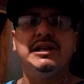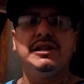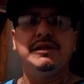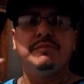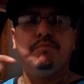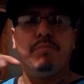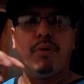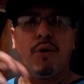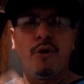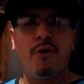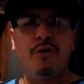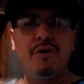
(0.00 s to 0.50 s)

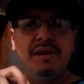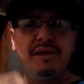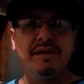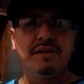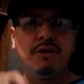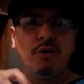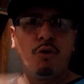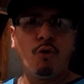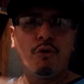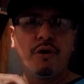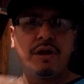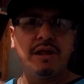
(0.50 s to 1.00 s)
burdens the
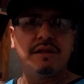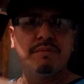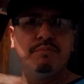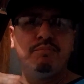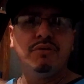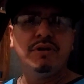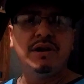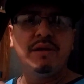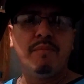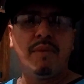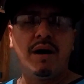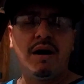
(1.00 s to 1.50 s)
Lord has
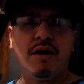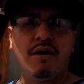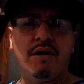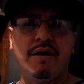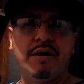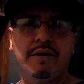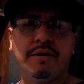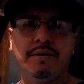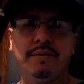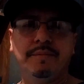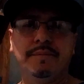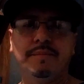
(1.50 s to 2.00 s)
put in my
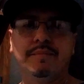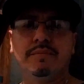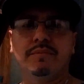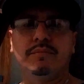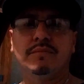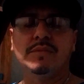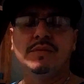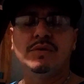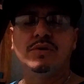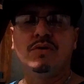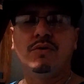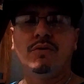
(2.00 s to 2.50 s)
heart.
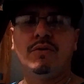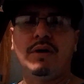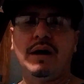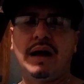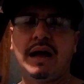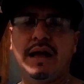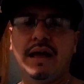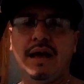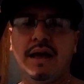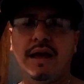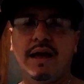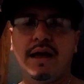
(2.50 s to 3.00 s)
You know,
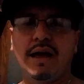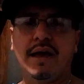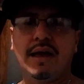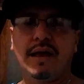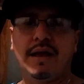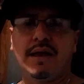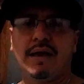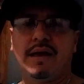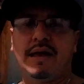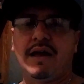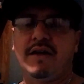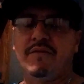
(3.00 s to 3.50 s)

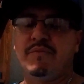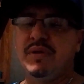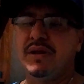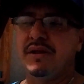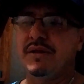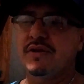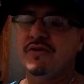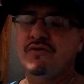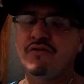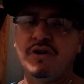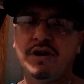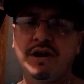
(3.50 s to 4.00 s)
I've been
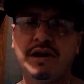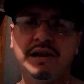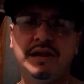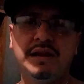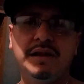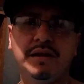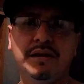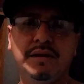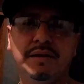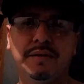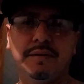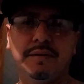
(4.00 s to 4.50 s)
struggling,